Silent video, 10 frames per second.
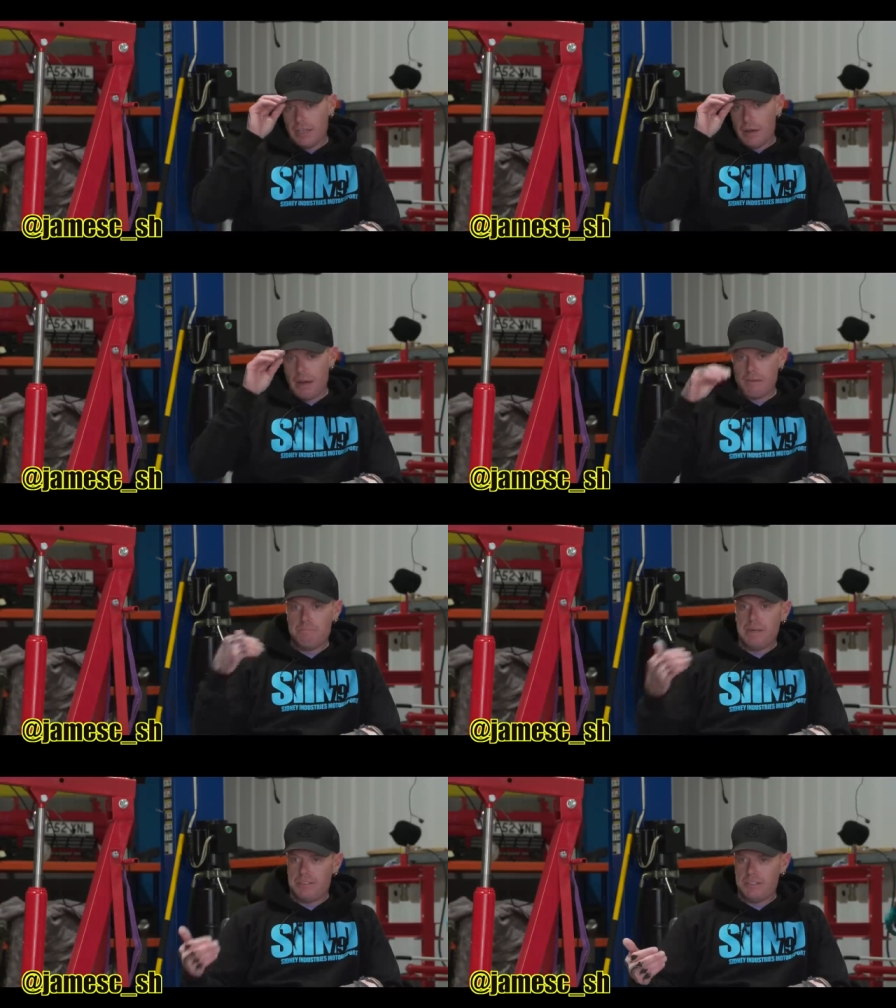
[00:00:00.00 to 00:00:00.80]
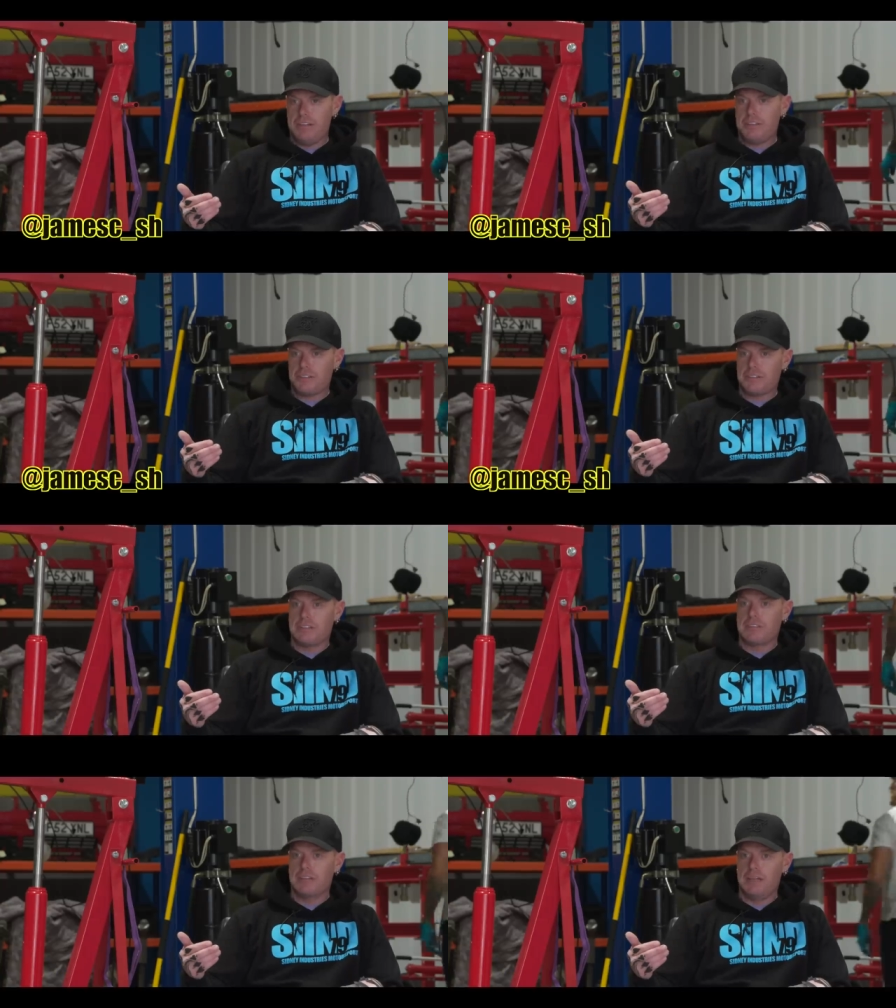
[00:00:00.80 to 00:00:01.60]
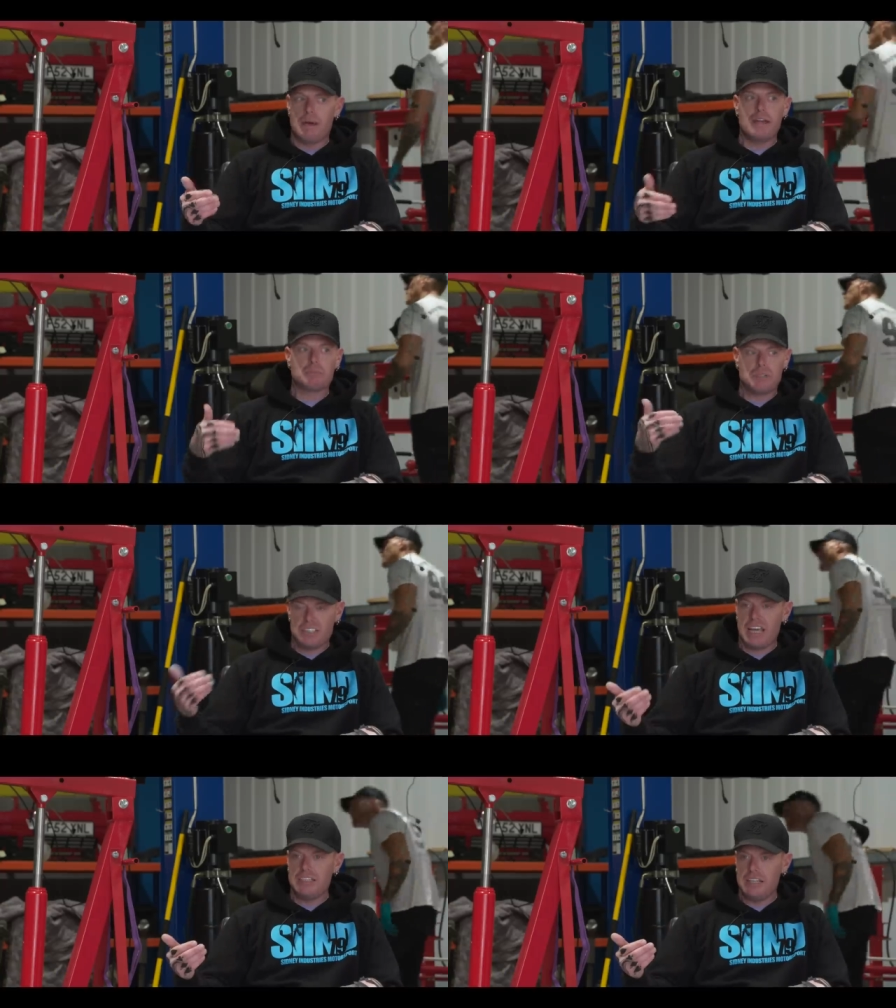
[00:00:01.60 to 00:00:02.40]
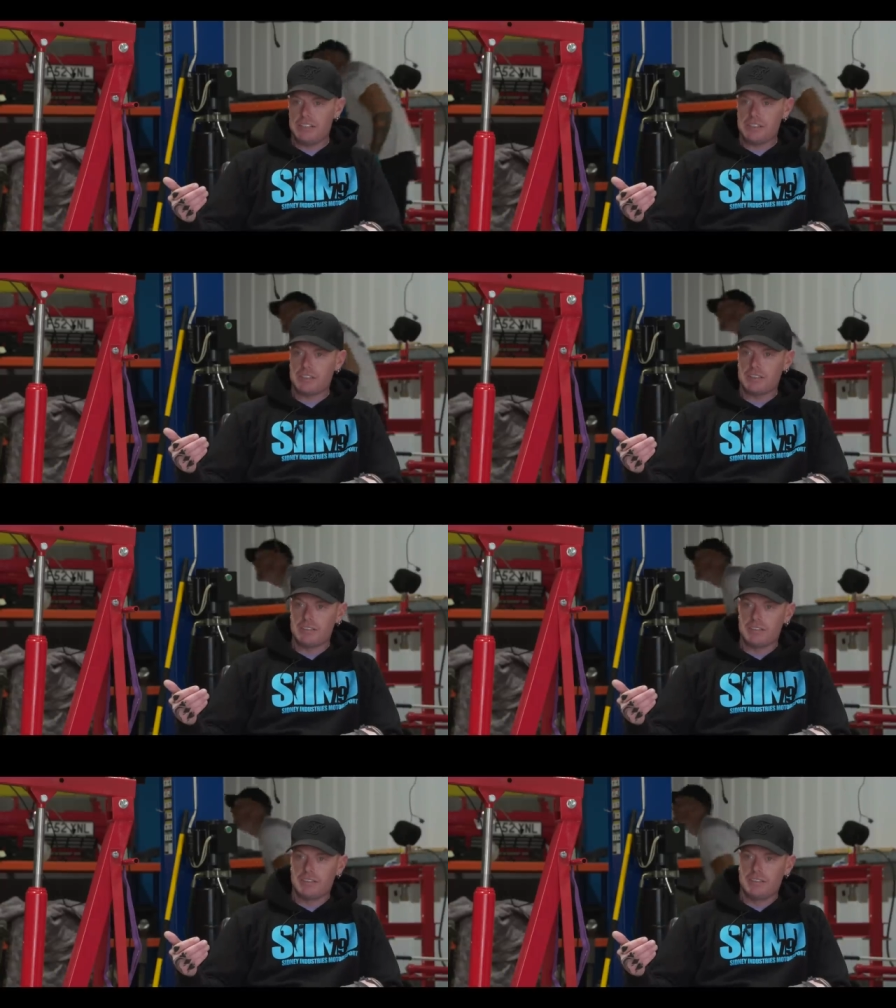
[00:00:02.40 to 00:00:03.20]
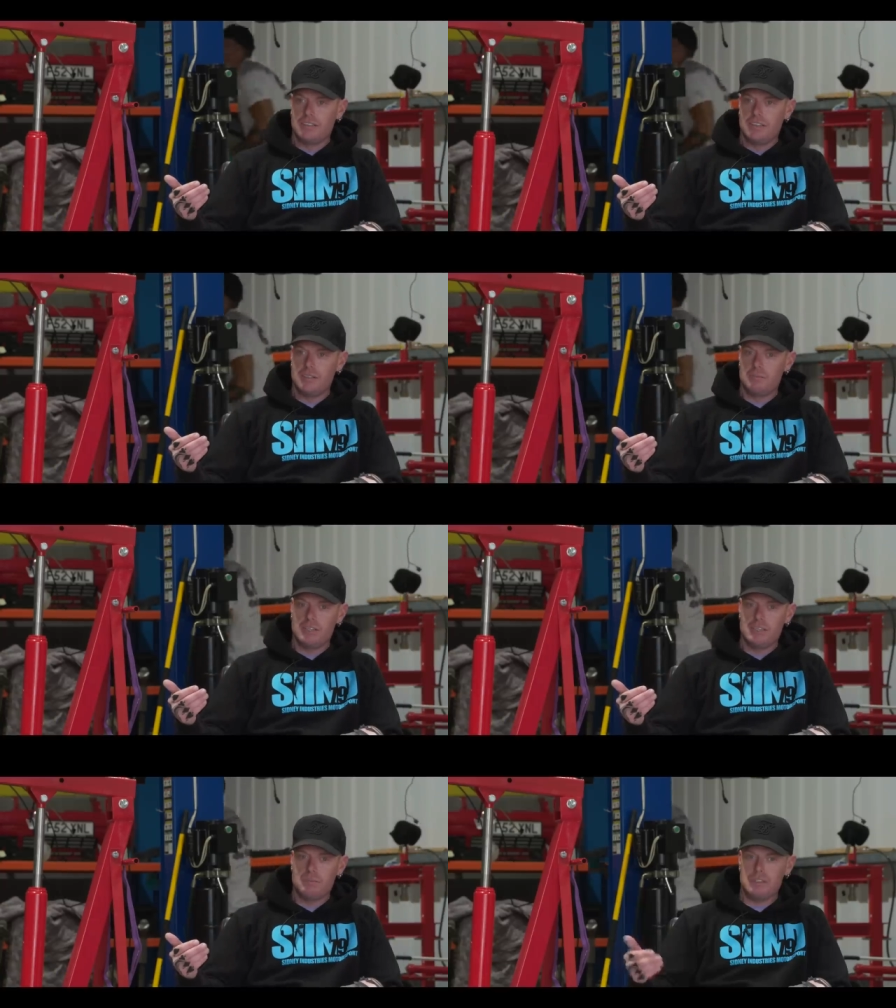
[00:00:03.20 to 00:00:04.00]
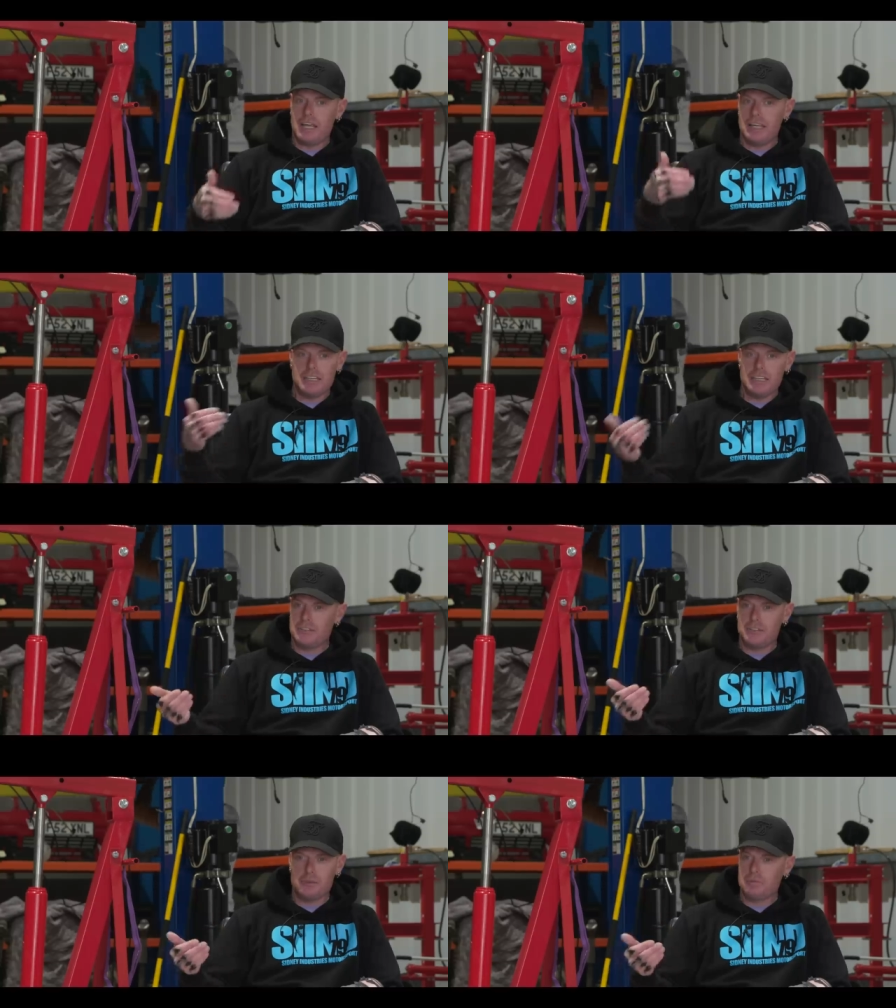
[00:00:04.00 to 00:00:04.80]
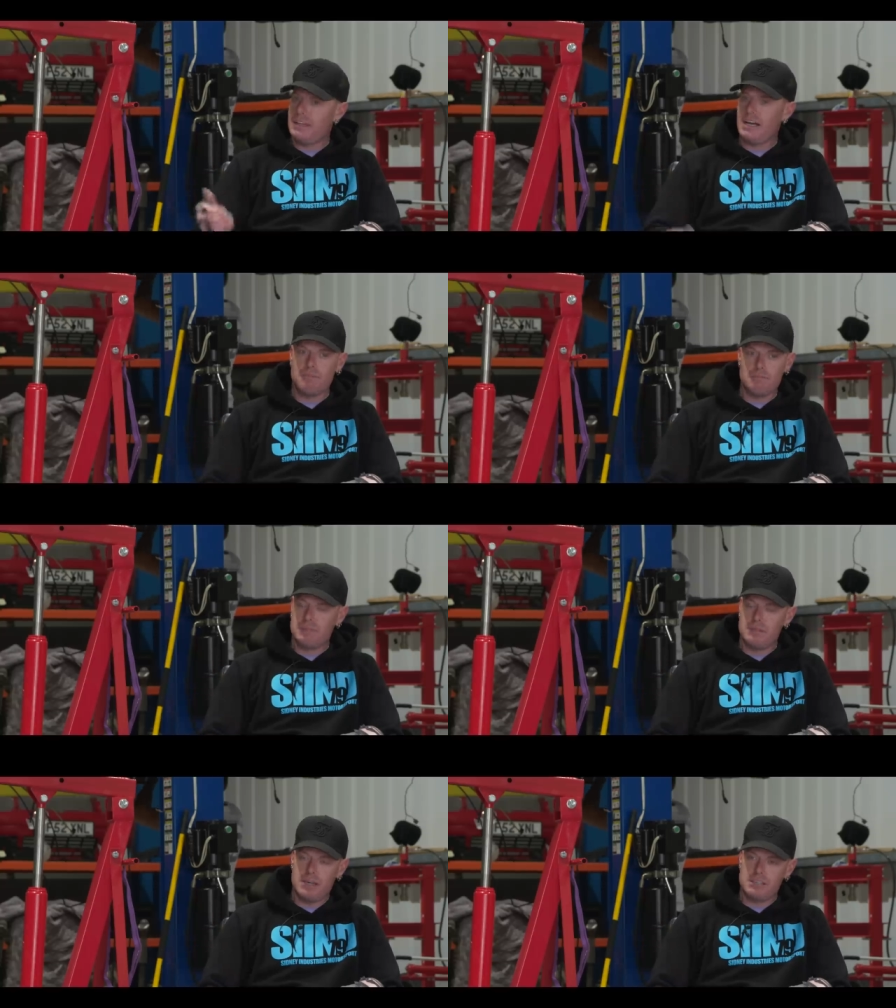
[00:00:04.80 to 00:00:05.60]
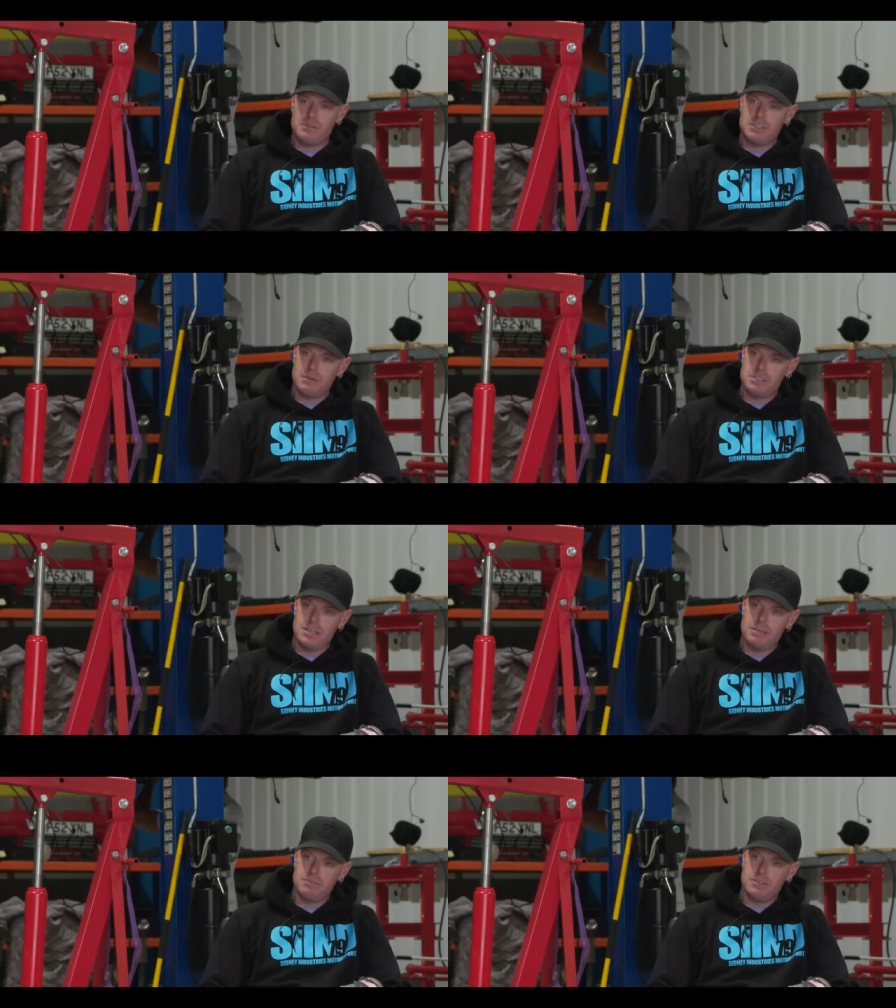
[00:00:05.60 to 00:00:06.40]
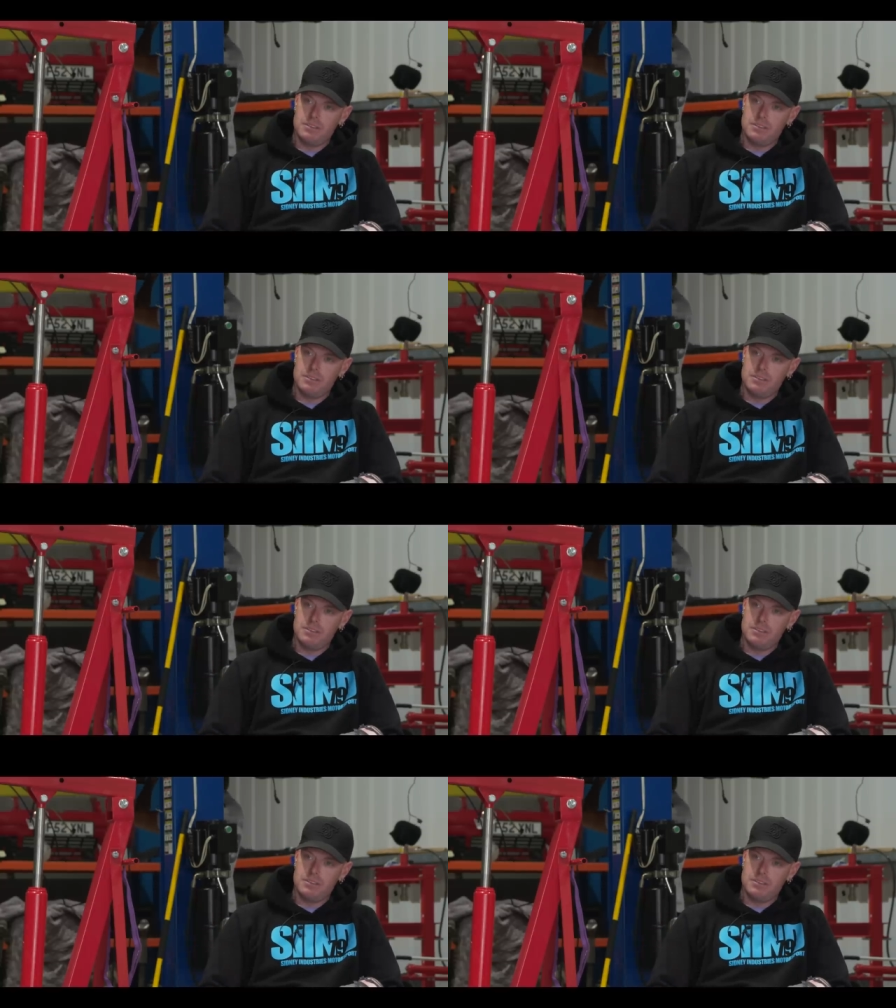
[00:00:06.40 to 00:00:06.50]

about business, about his Mercedes. His, his Mercedes talks about that pretty much every time I see him.